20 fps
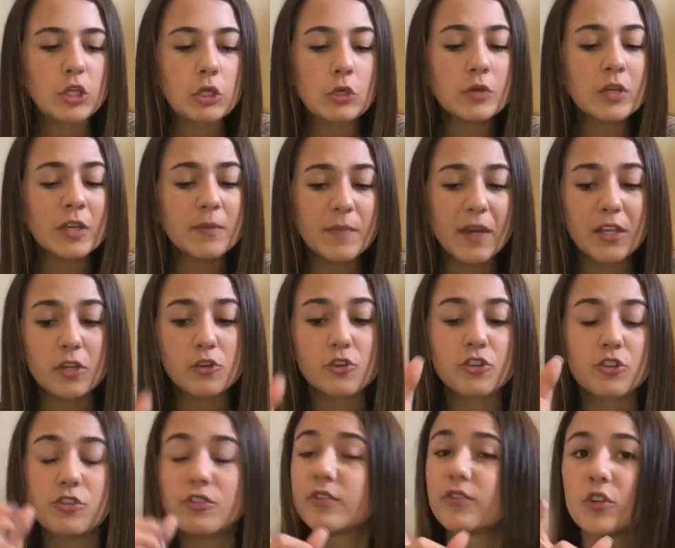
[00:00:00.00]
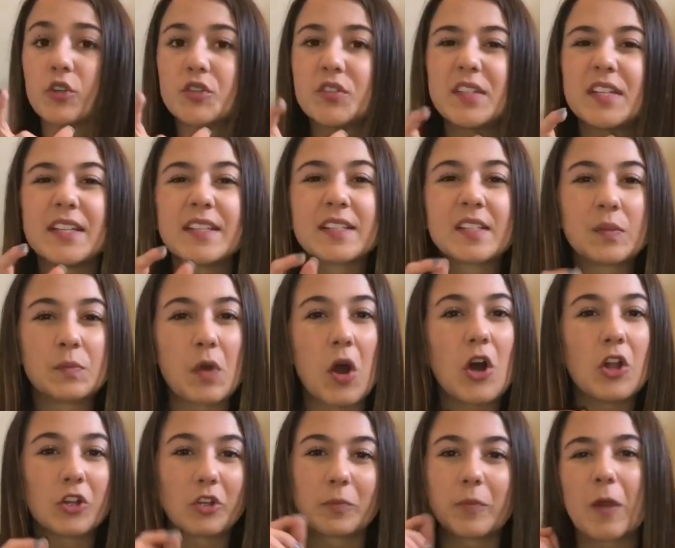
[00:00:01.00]
You can make your university
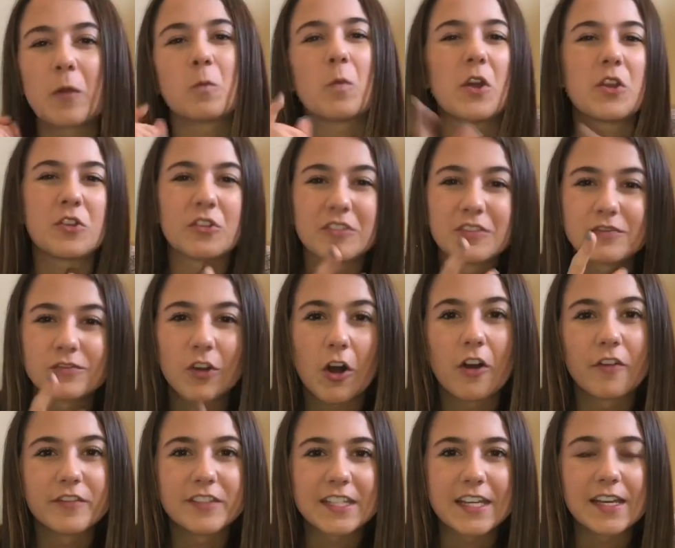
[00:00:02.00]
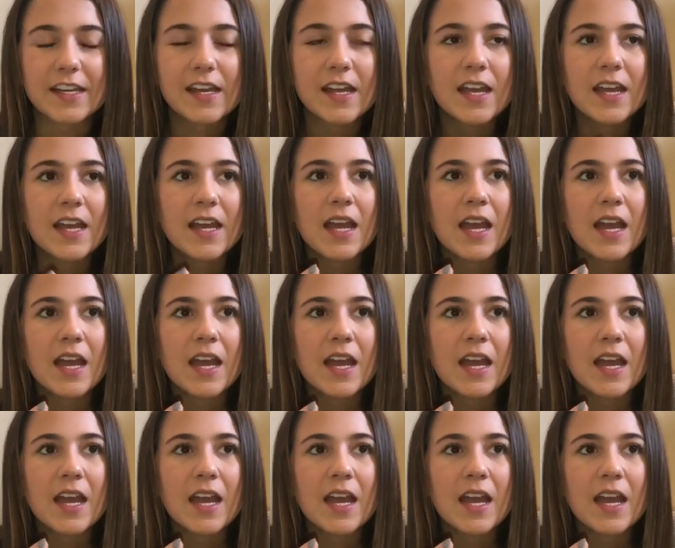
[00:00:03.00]
smaller by what you're involved in.